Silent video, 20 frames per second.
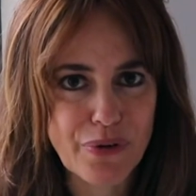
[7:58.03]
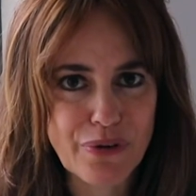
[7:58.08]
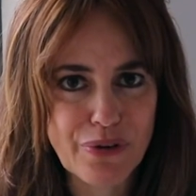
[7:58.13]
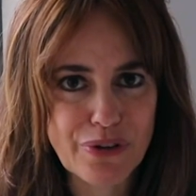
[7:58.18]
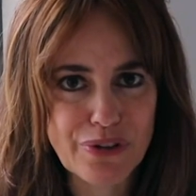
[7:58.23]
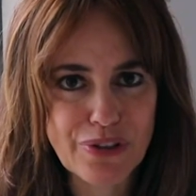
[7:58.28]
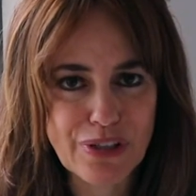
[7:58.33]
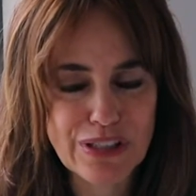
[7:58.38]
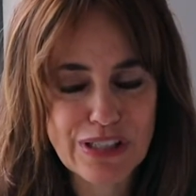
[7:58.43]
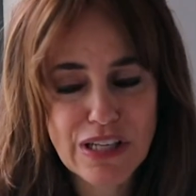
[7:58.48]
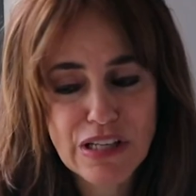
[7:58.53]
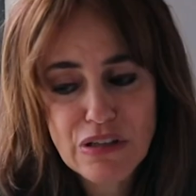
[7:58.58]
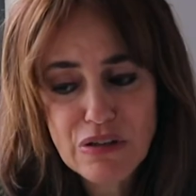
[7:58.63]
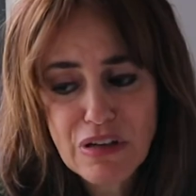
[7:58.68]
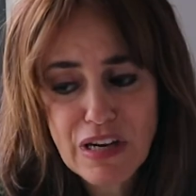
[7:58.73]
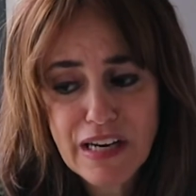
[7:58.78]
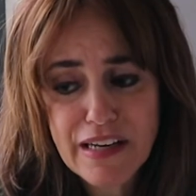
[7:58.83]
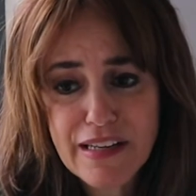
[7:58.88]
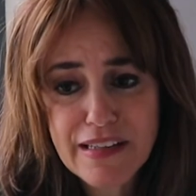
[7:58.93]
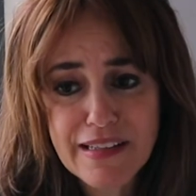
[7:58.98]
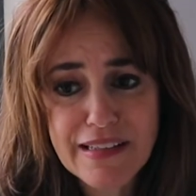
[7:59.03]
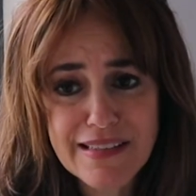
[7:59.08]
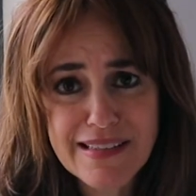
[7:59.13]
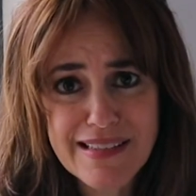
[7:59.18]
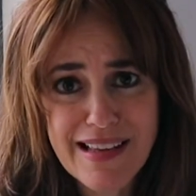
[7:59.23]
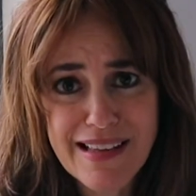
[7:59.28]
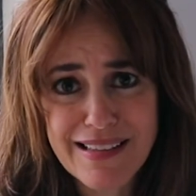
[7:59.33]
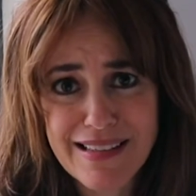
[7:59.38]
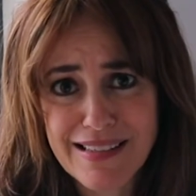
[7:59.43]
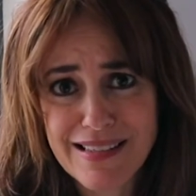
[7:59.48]
You're gonna look at it and
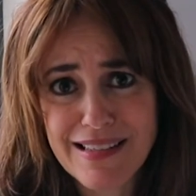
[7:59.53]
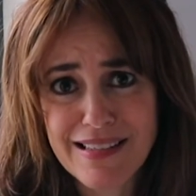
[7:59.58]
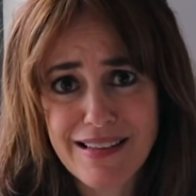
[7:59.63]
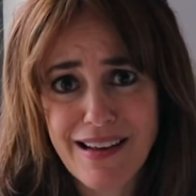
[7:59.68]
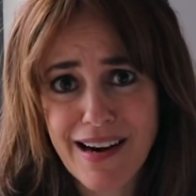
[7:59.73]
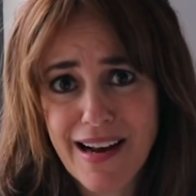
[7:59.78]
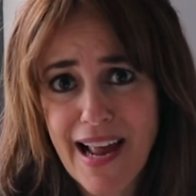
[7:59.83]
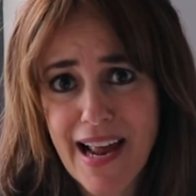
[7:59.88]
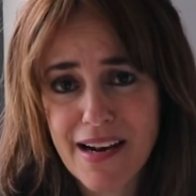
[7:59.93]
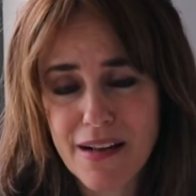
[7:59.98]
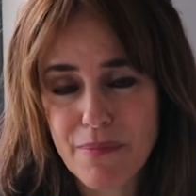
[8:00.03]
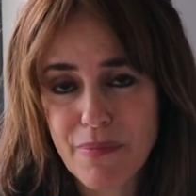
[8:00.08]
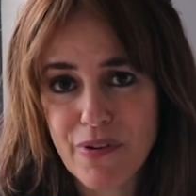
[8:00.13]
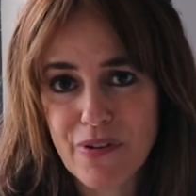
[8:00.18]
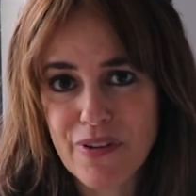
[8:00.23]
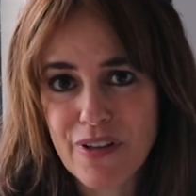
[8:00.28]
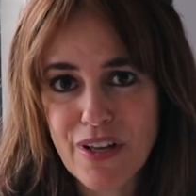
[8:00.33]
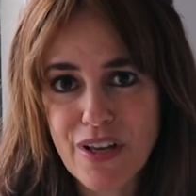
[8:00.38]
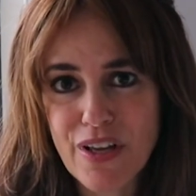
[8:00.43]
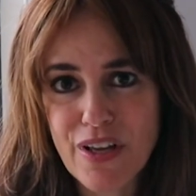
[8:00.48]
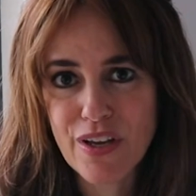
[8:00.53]
say, this is not edible.